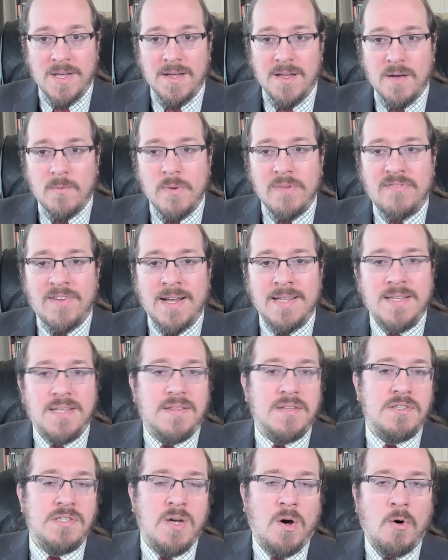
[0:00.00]
we find that
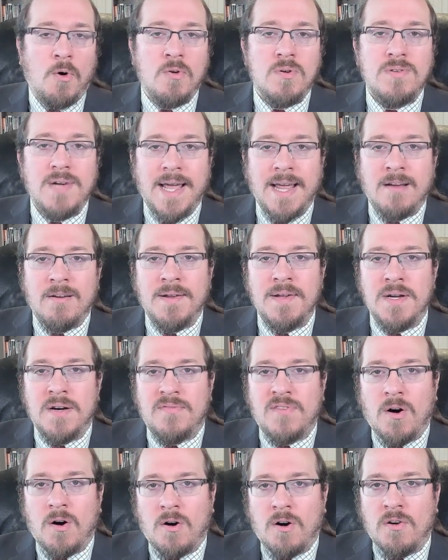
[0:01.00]
the total area
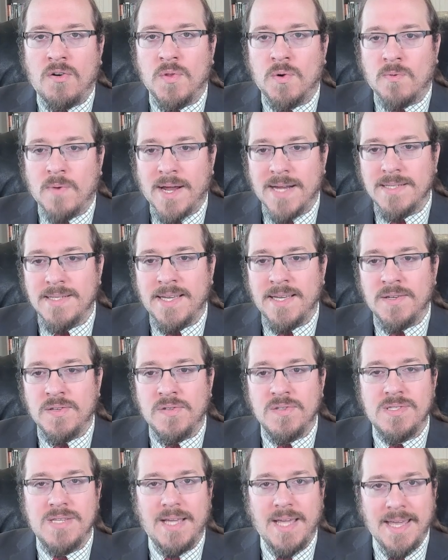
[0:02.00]
of all the
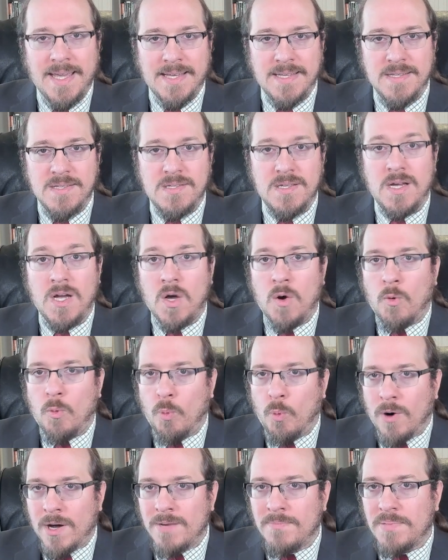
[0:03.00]
rectangles is
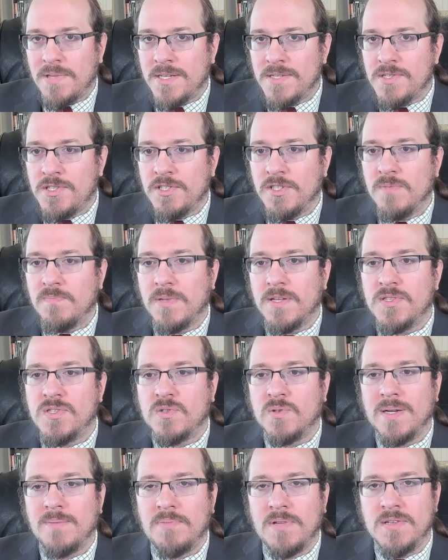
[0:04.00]
1 plus 2 plus
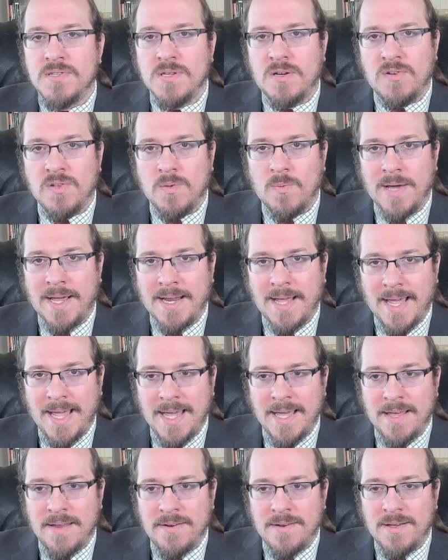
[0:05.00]
3 plus all the way to
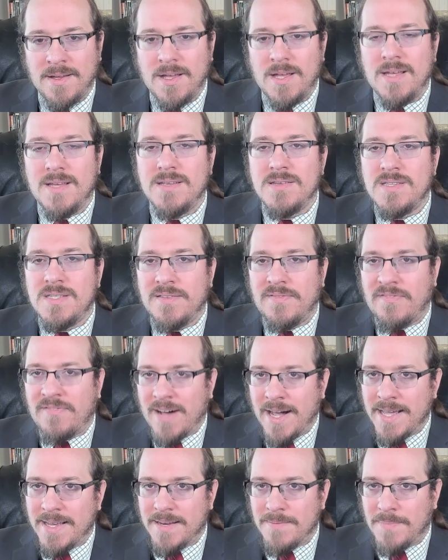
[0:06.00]
n
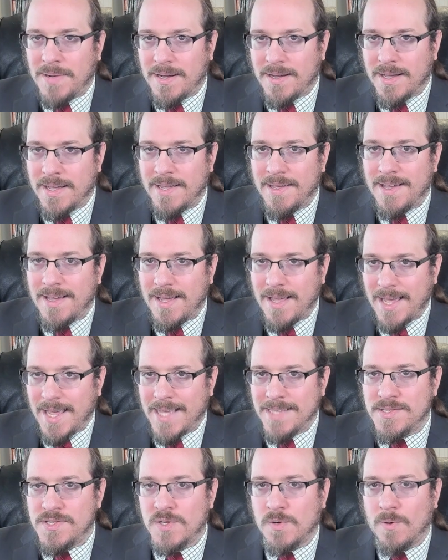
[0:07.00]
divided by
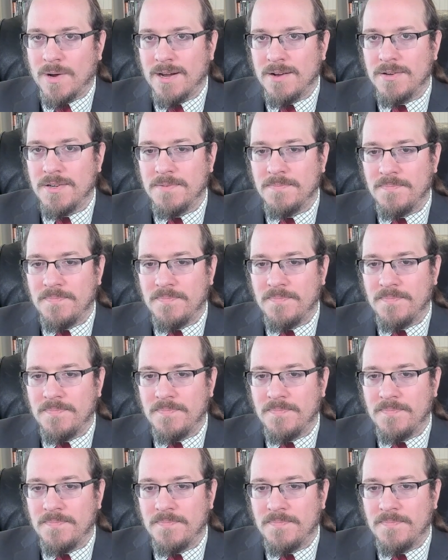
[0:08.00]
n squared.